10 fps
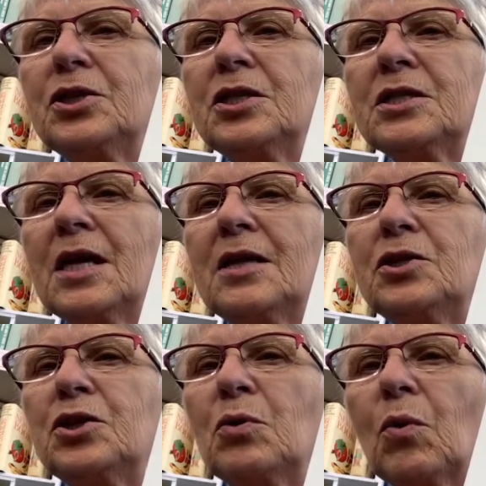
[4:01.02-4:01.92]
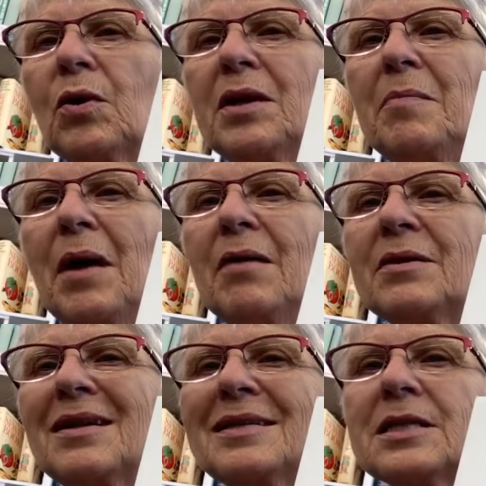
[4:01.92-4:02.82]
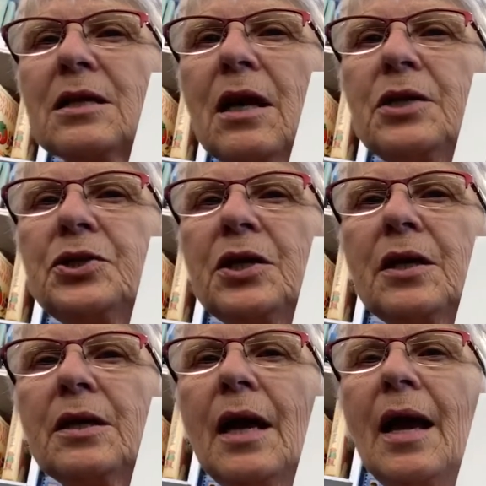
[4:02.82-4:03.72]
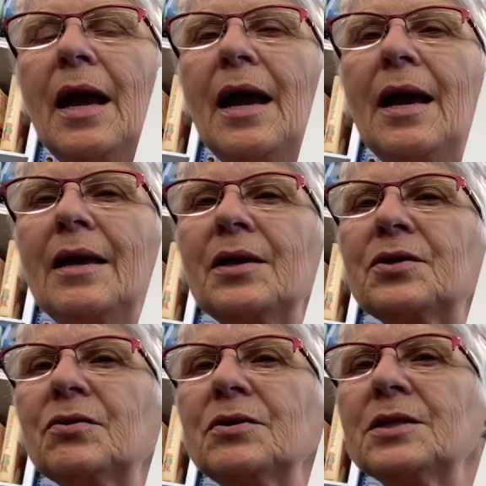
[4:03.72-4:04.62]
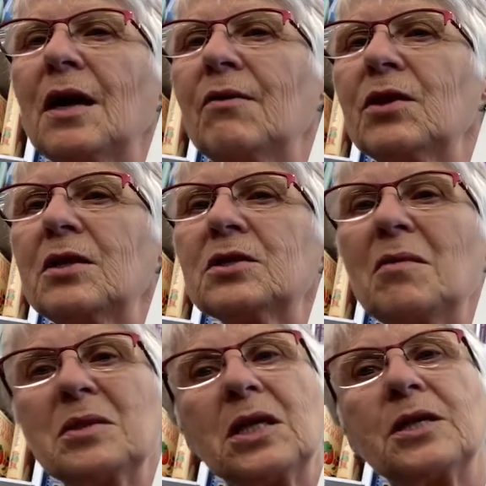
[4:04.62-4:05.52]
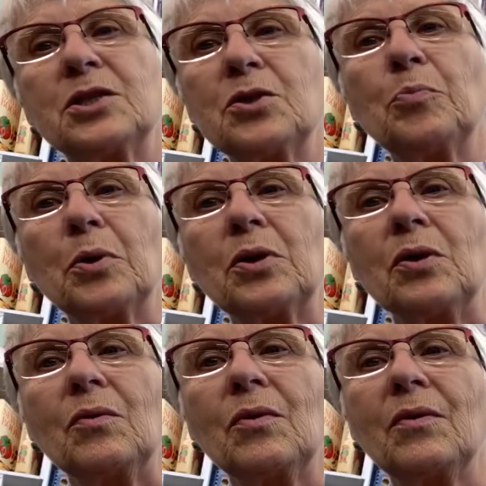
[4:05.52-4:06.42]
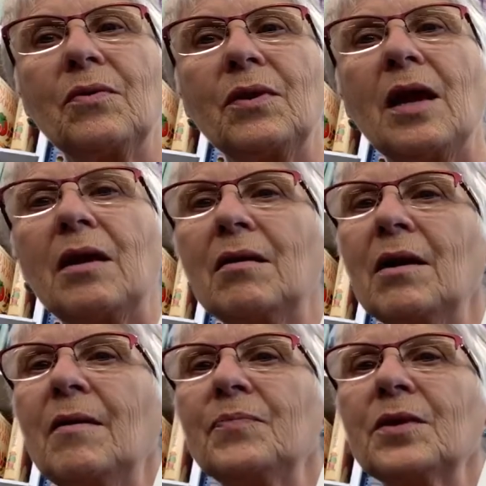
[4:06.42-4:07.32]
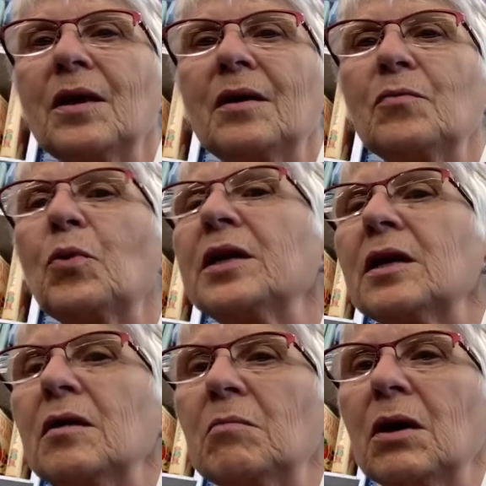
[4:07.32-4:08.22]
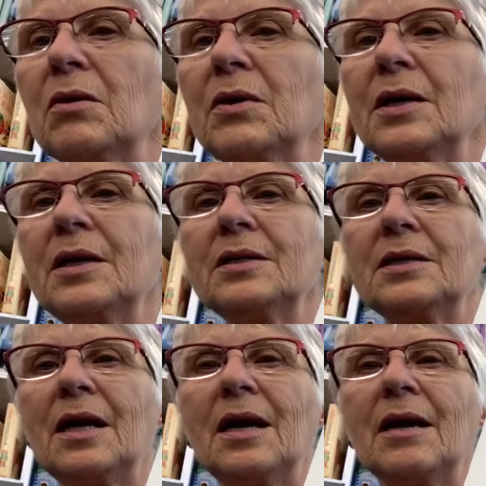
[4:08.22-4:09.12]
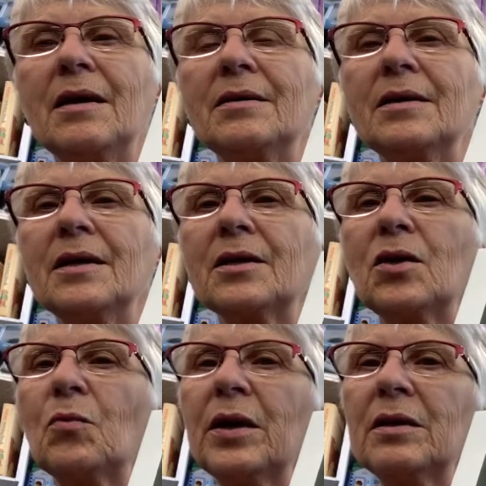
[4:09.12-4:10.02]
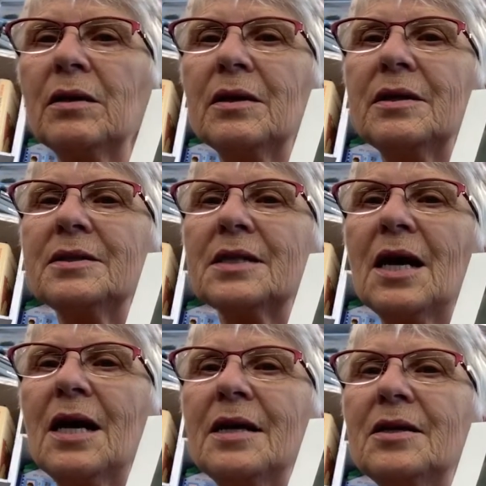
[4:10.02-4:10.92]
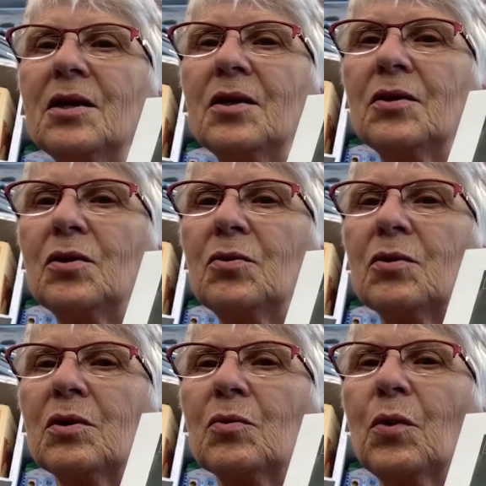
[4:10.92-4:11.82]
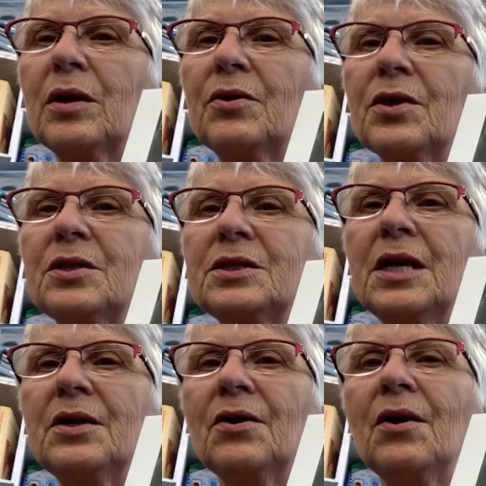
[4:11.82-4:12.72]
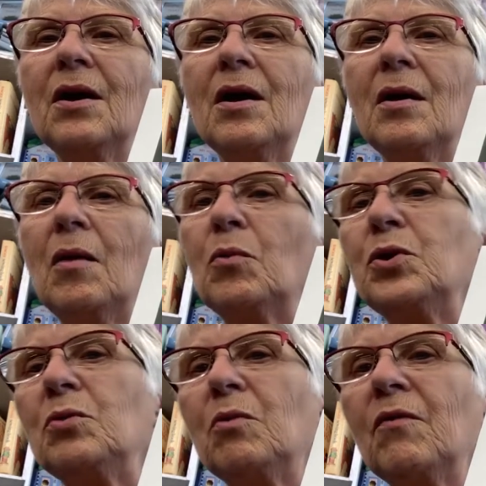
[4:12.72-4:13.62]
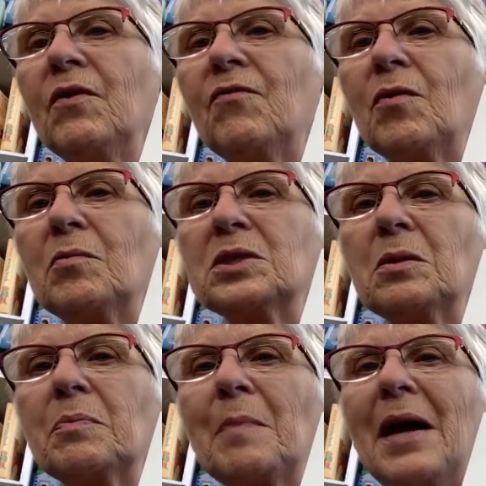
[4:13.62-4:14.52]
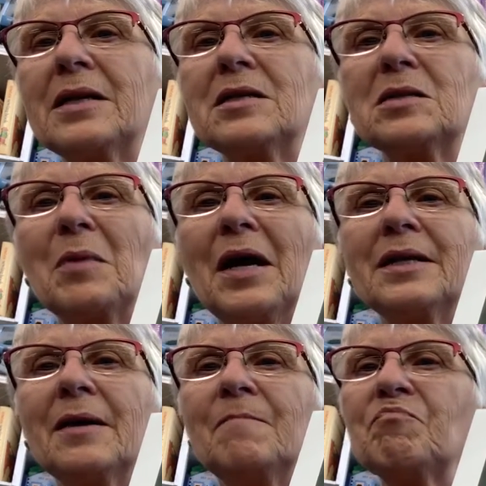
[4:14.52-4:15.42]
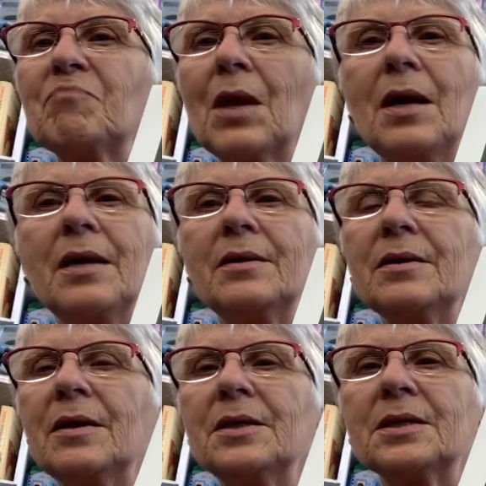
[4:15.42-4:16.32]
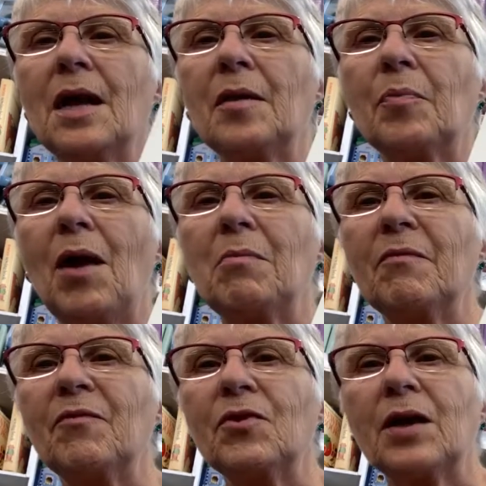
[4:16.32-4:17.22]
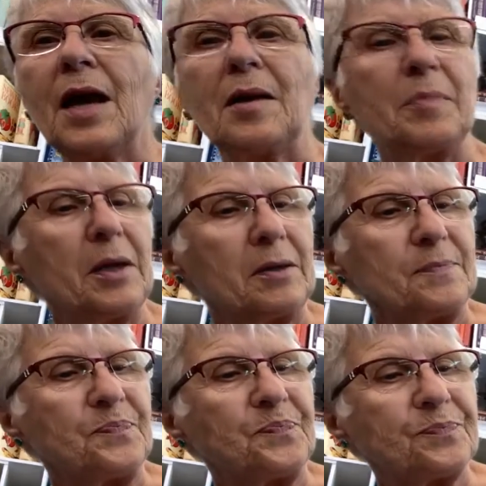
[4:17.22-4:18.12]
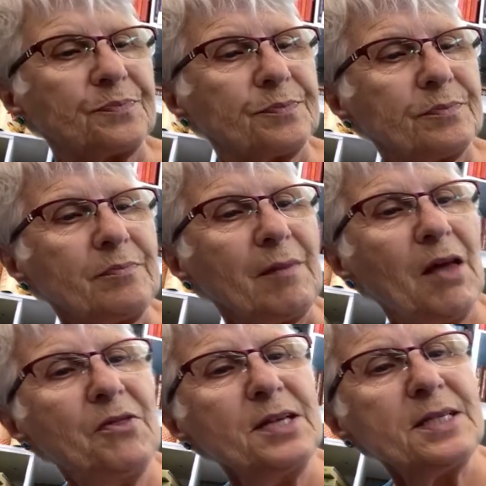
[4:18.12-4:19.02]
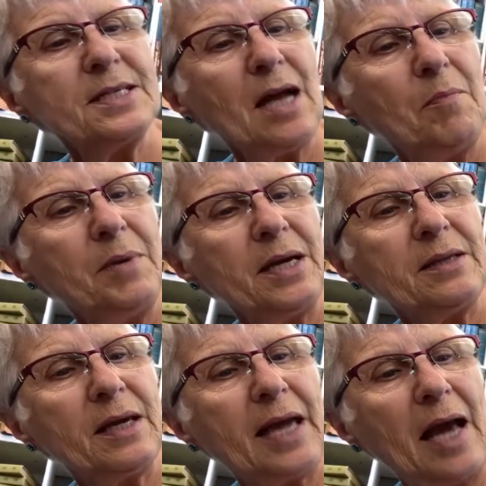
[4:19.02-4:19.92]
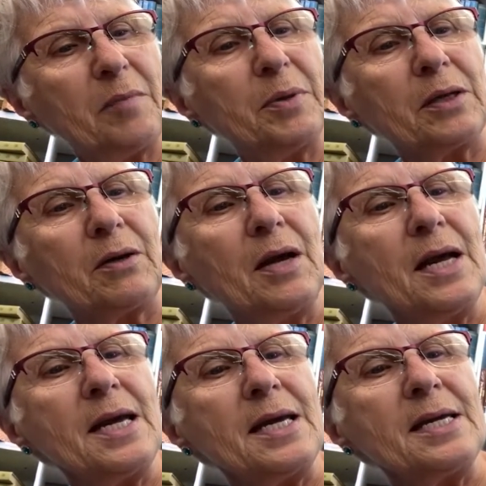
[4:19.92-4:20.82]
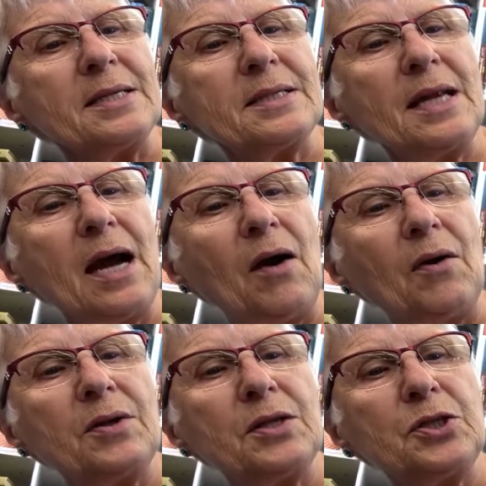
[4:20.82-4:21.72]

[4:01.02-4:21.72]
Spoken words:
she said she worried about dislodging it, and it turns out that it's almost like super glue. The wind can blow it, and it can wiggle inside. You can wiggle the container when you move it from spot to spot, and it's not a problem for the caterpillar. This is how big the caterpillar is now, and this